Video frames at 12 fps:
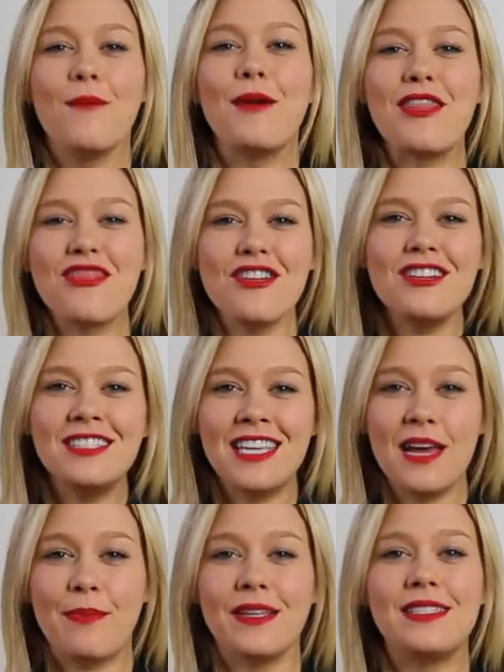My third
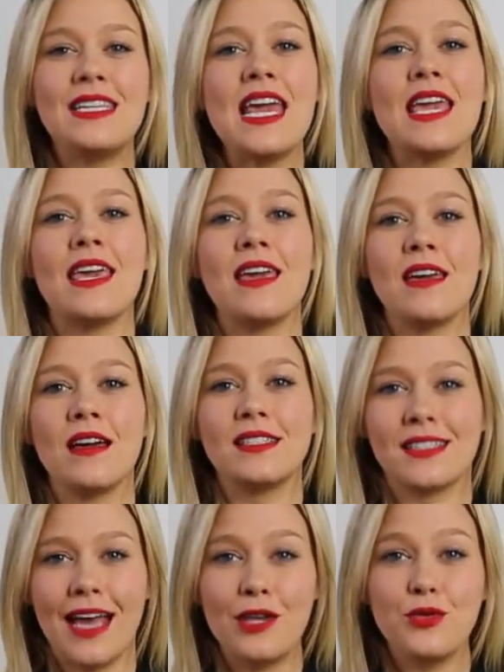tip is taking
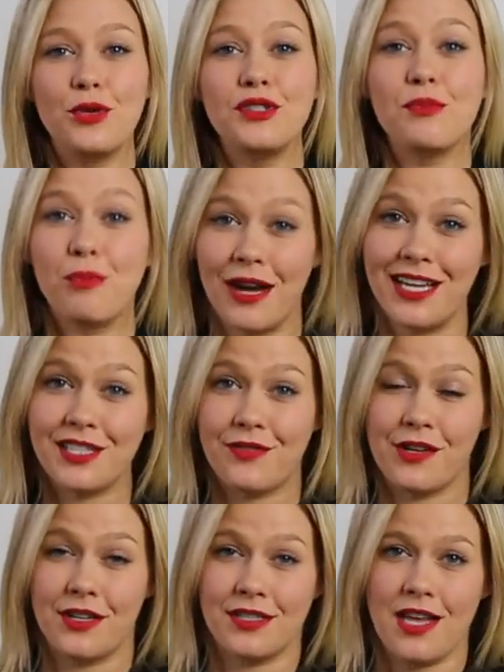scheduled breaks for
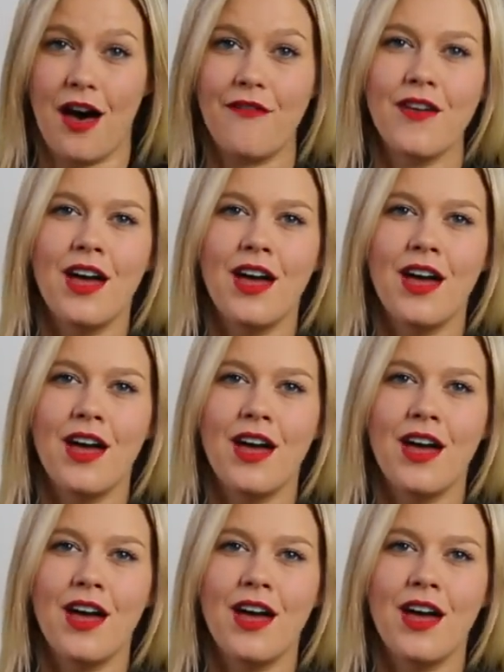yourself.